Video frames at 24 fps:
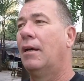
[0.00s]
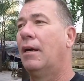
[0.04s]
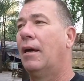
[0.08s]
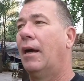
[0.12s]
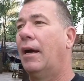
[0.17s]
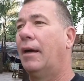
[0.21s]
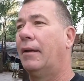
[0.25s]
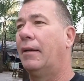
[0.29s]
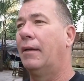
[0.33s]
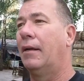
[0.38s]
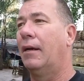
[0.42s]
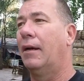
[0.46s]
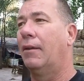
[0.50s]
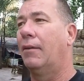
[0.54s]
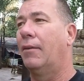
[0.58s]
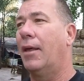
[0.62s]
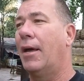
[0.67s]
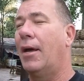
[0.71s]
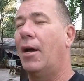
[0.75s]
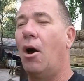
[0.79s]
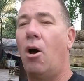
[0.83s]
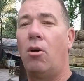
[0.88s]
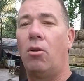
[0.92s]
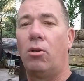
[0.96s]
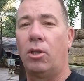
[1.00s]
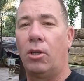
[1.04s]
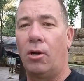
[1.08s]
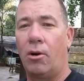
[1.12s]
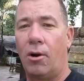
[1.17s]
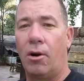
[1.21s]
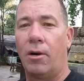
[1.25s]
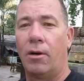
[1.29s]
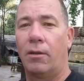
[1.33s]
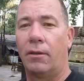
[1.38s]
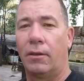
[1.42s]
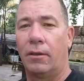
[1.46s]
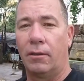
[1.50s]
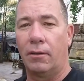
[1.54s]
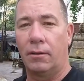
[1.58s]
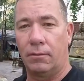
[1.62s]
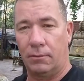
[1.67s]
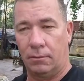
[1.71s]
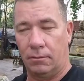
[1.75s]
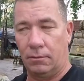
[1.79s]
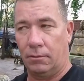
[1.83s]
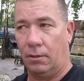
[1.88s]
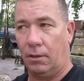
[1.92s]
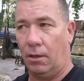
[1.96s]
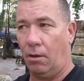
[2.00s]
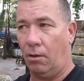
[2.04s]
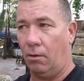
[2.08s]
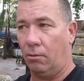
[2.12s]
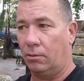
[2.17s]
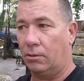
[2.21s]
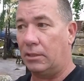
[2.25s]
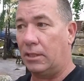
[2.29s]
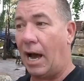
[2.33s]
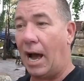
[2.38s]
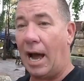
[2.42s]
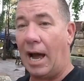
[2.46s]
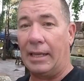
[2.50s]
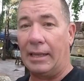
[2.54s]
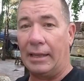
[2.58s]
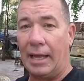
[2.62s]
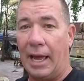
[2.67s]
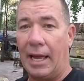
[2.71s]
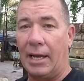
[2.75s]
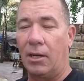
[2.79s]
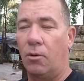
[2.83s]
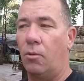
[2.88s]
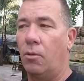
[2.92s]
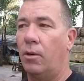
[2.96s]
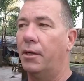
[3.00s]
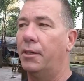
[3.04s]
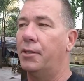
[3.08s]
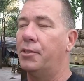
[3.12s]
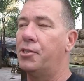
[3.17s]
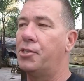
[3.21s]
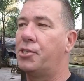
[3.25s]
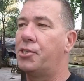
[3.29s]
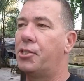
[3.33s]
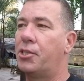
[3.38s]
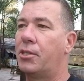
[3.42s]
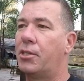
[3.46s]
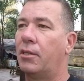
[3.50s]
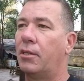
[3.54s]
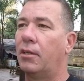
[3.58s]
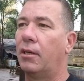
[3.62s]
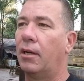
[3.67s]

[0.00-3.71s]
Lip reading: And they all learn, you know, Thai language,